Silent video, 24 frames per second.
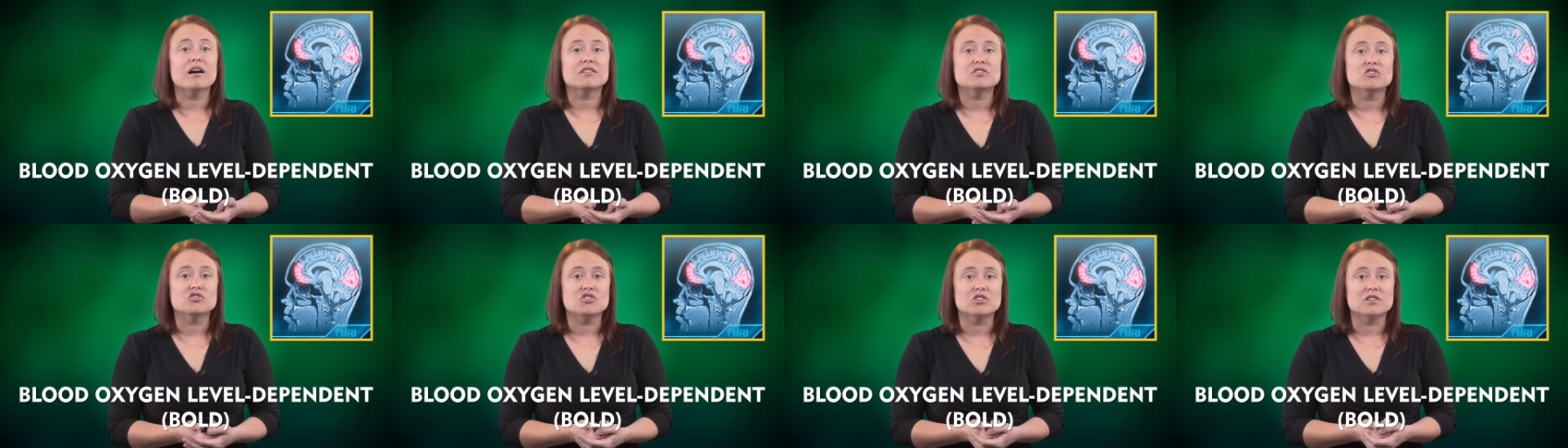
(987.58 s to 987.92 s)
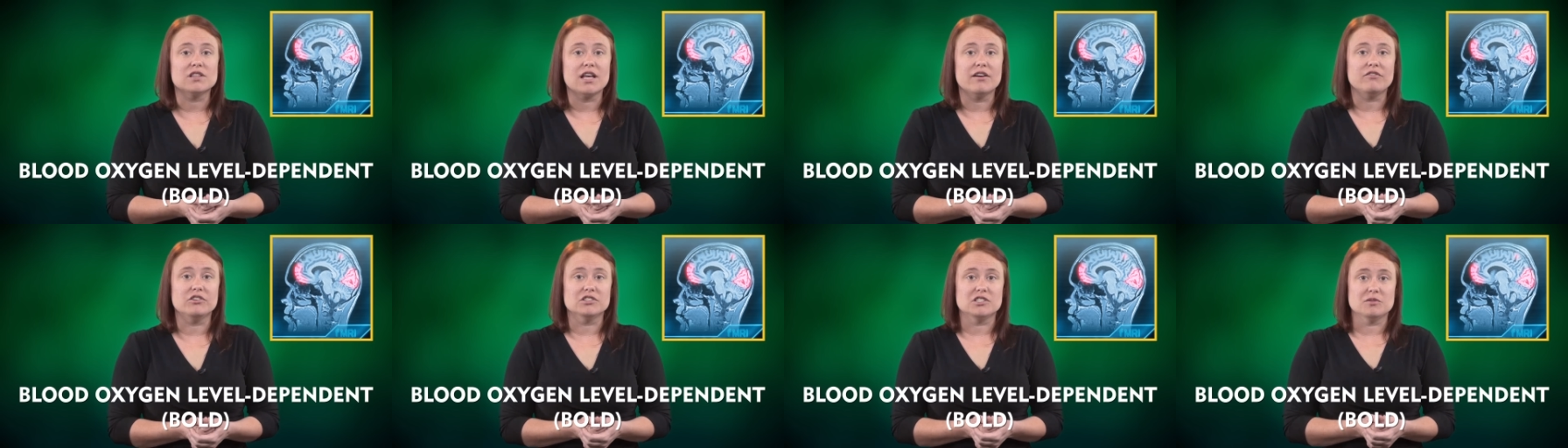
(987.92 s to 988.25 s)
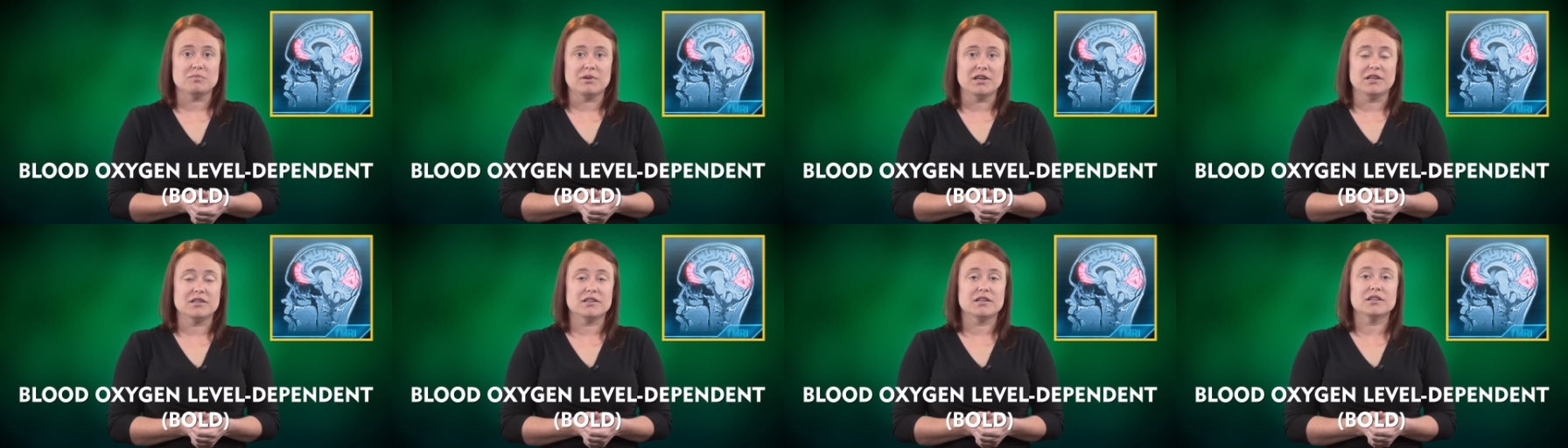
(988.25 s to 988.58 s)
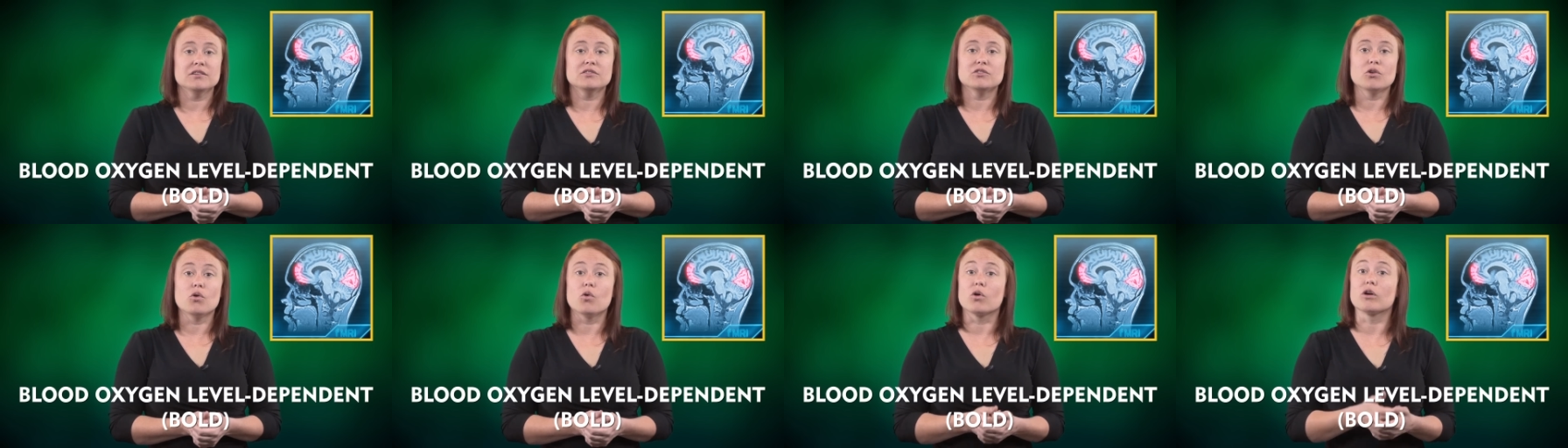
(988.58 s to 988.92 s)
oxygen level
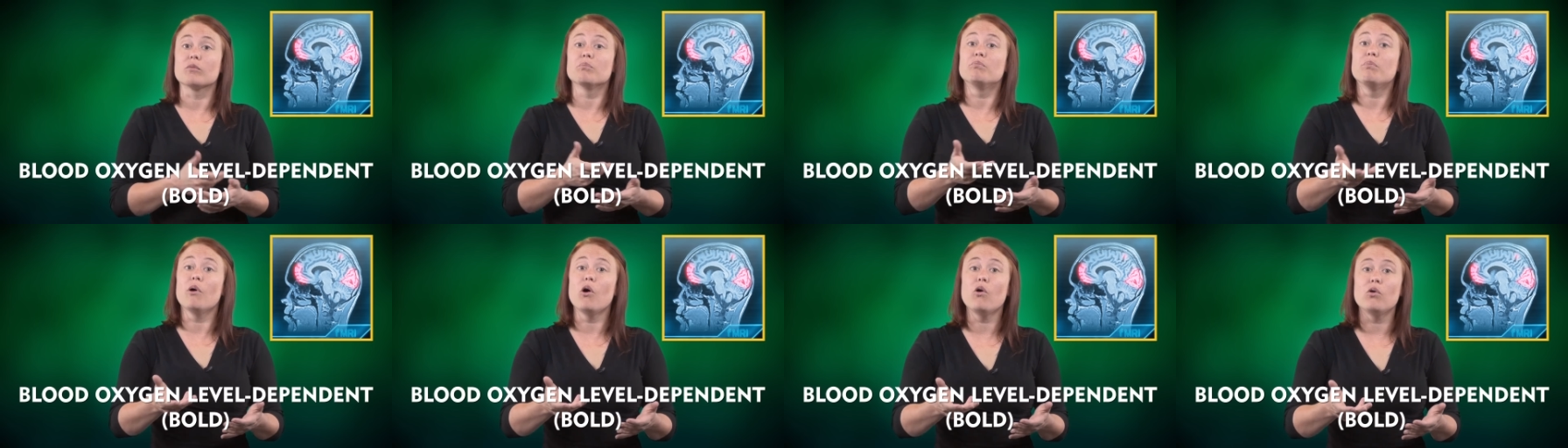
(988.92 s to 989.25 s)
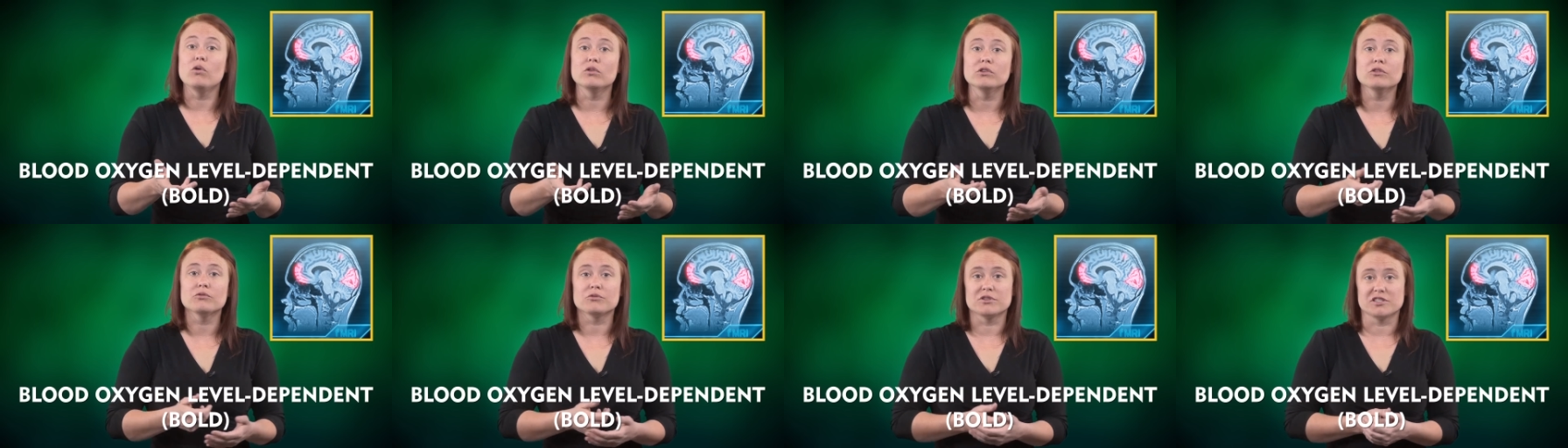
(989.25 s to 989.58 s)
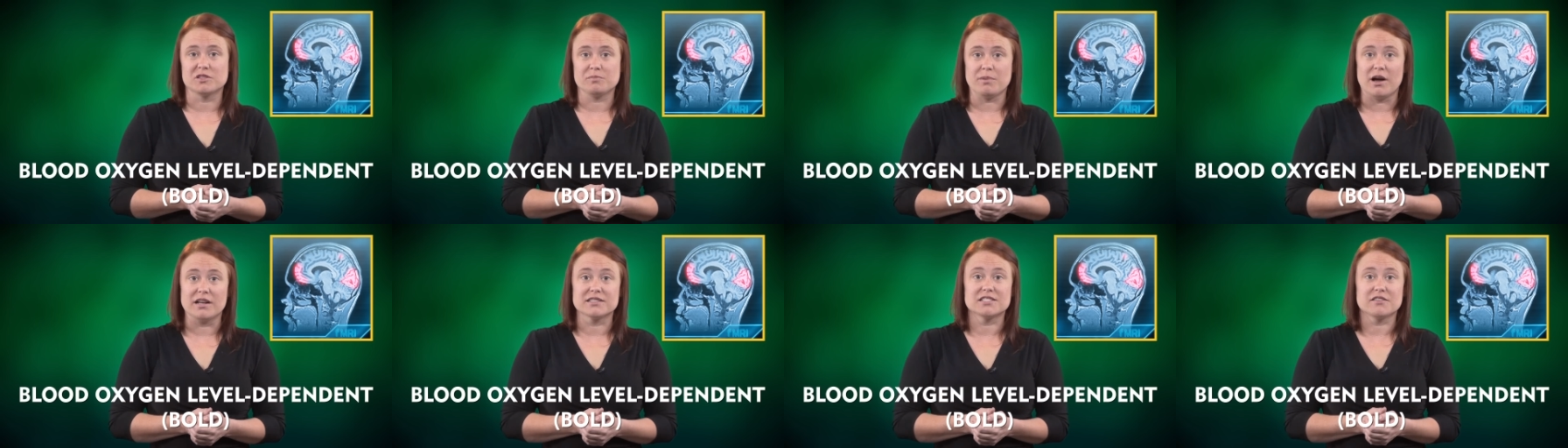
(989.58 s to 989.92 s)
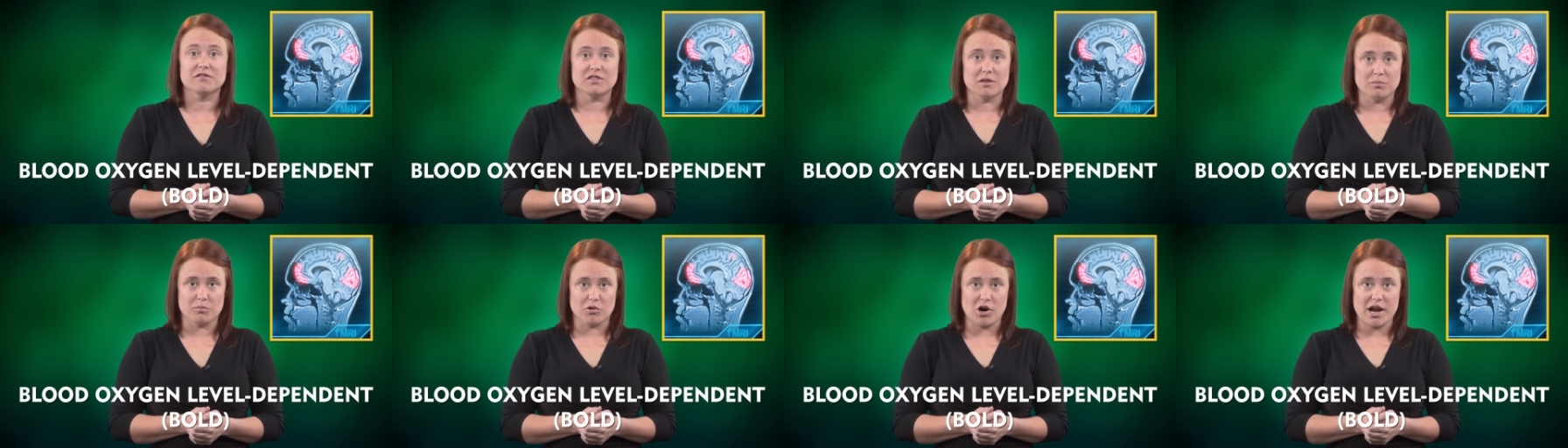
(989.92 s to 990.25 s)
dependent, or BOLD, response
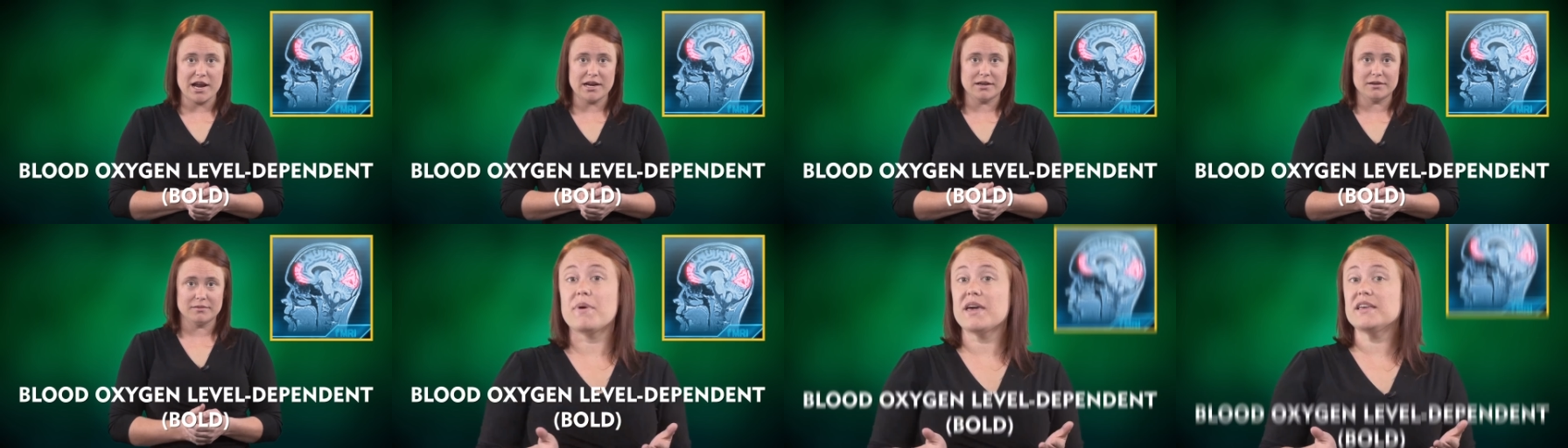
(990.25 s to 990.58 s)
of the brain.